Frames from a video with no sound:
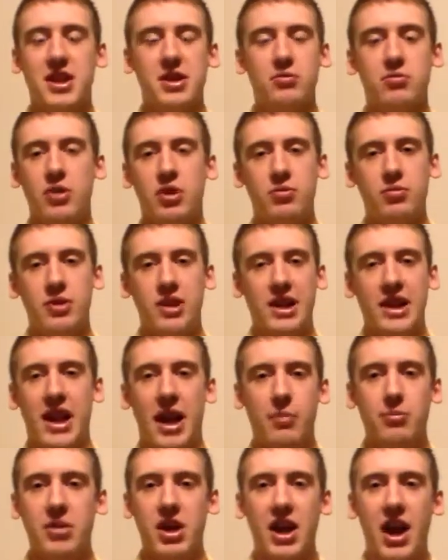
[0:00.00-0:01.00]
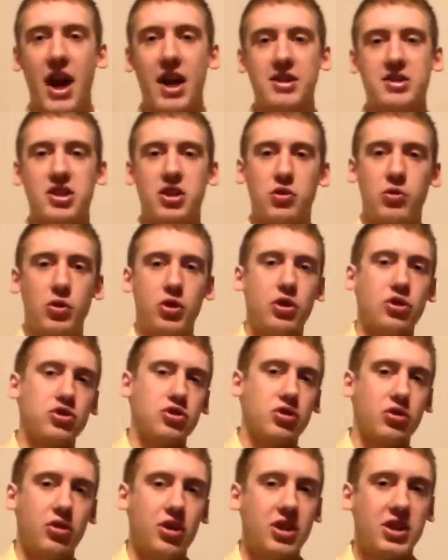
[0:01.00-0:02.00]
It really can be. And honestly, through your
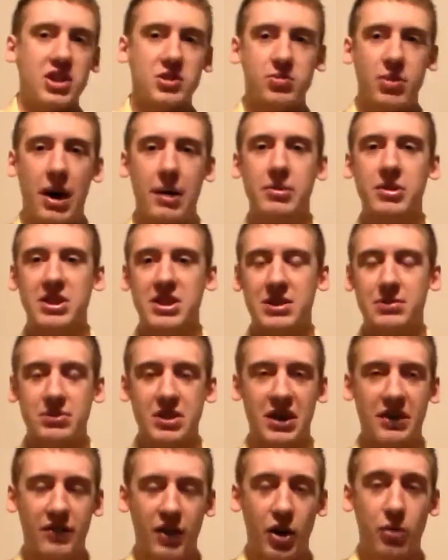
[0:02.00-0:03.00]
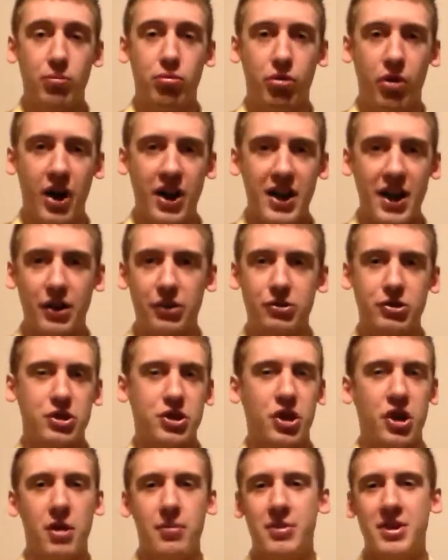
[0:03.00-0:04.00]
screen, this probably seems like a very bright yellow
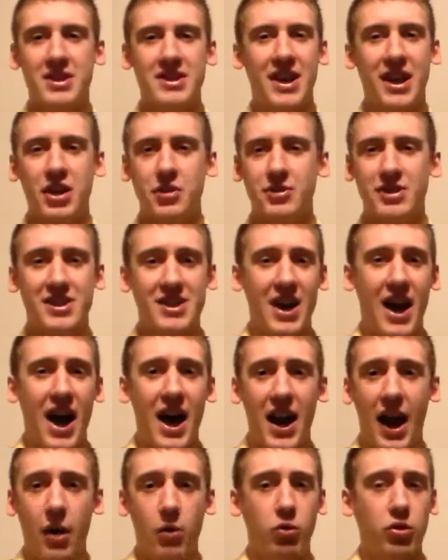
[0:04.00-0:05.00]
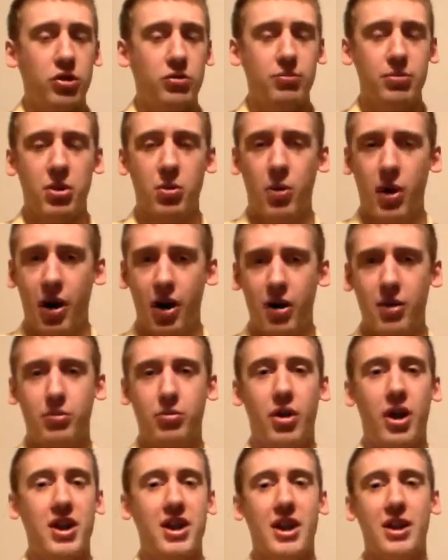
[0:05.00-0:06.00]
shirt. I'm going to tell you it's not. I wouldn't be wearing a
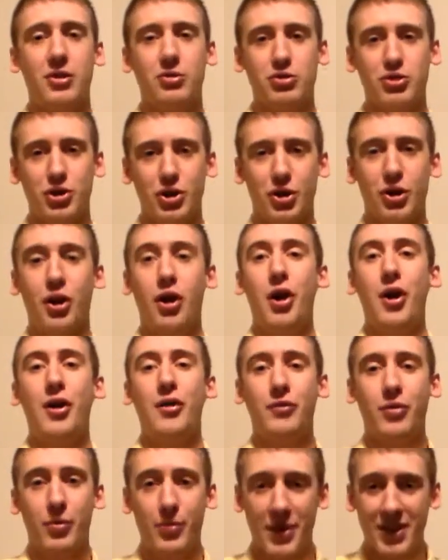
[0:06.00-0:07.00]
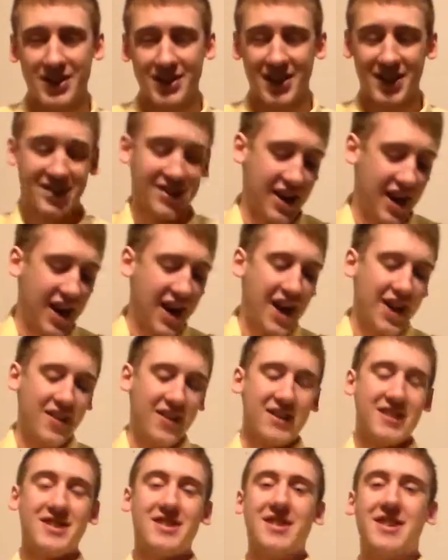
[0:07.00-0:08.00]
bright yellow shirt for business.
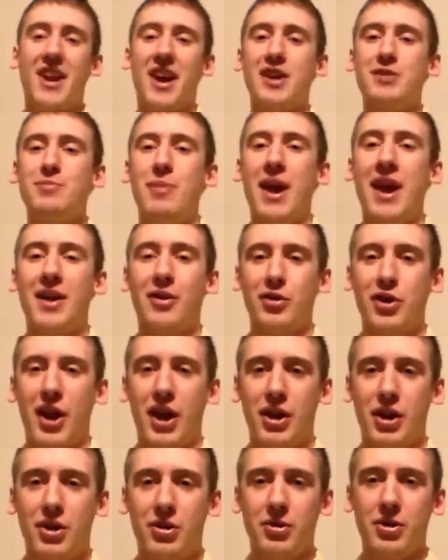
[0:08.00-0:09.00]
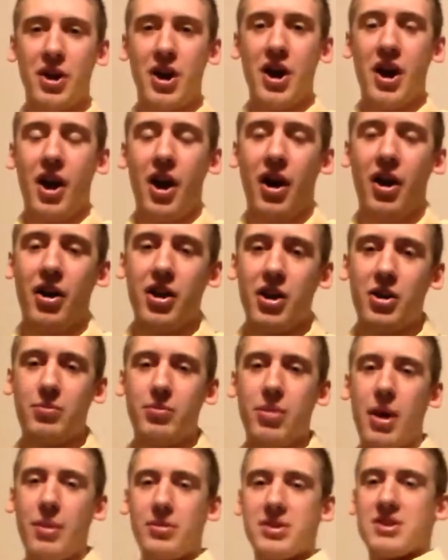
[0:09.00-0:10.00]
This is a nice pale yellow. Alright, you
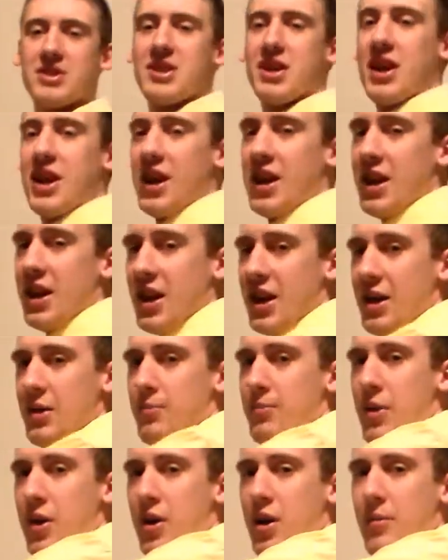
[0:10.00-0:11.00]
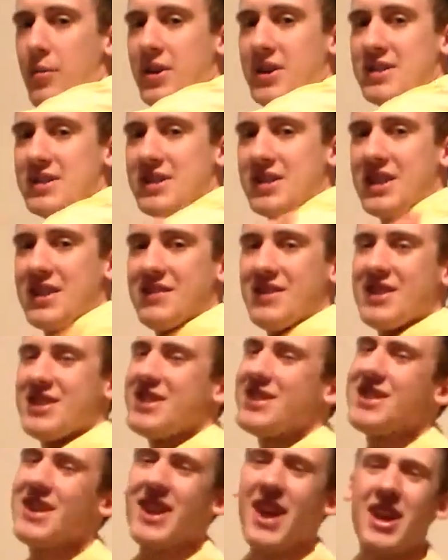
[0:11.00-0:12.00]
can probably see it better on my sleeves. It's
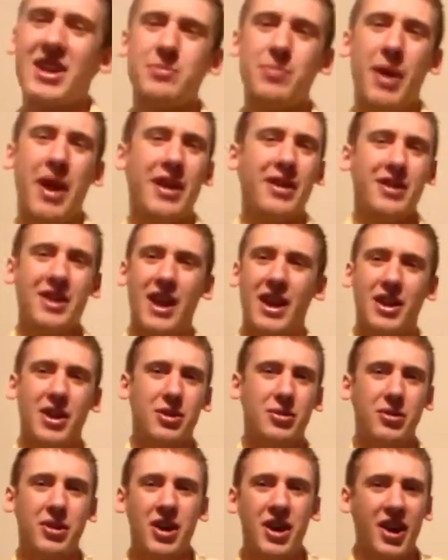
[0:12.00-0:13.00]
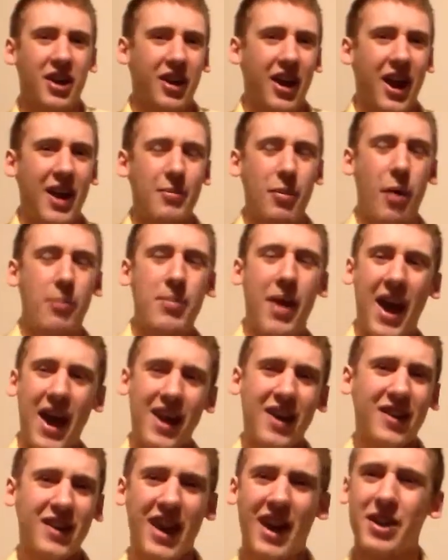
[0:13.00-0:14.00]
just a nice pale yellow. Okay, a
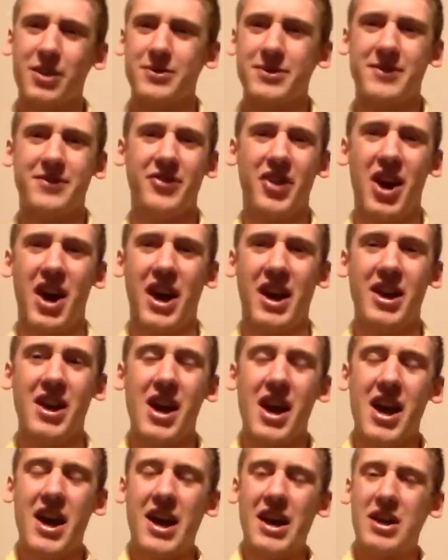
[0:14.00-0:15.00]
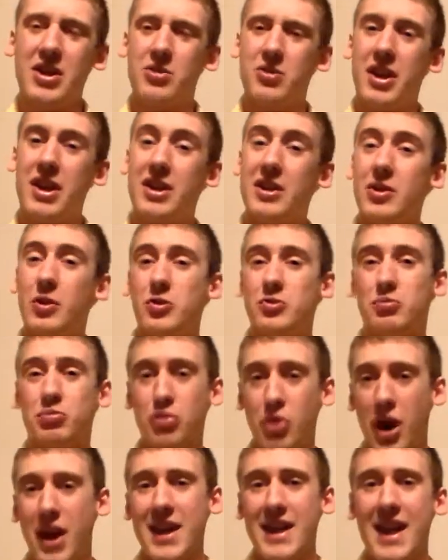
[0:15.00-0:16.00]
pale yellow is fine. You get into those
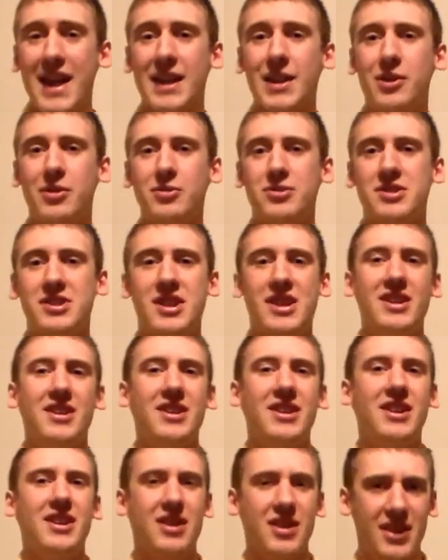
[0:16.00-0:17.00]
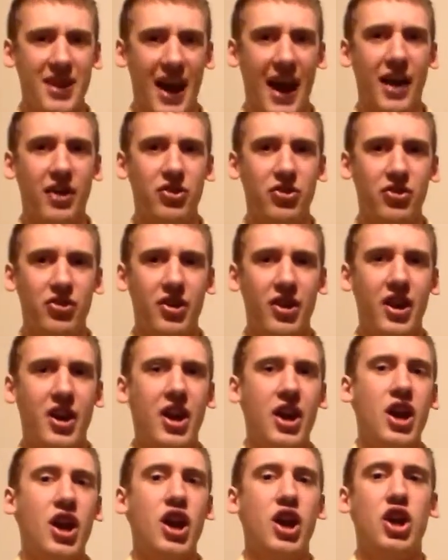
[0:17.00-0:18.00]
bright yellows, yes.
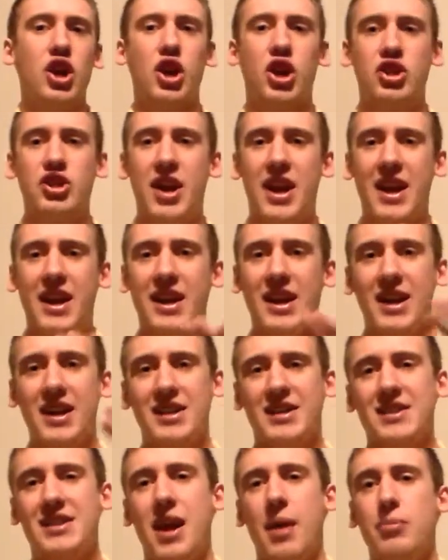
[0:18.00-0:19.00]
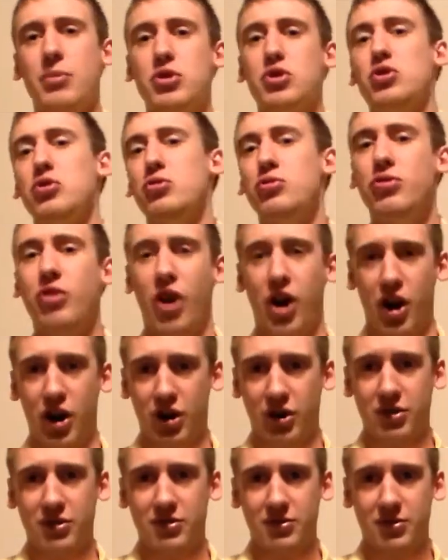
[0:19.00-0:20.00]
You're taking it a step too
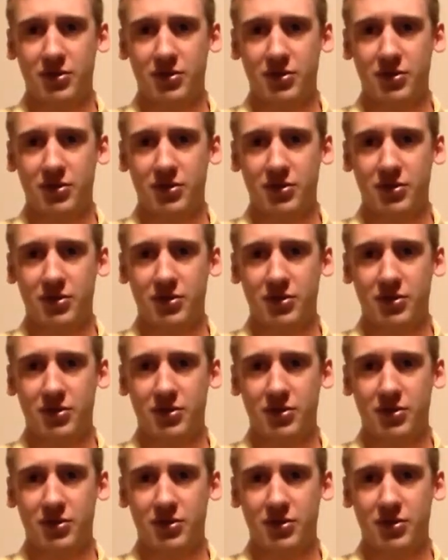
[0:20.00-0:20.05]
far.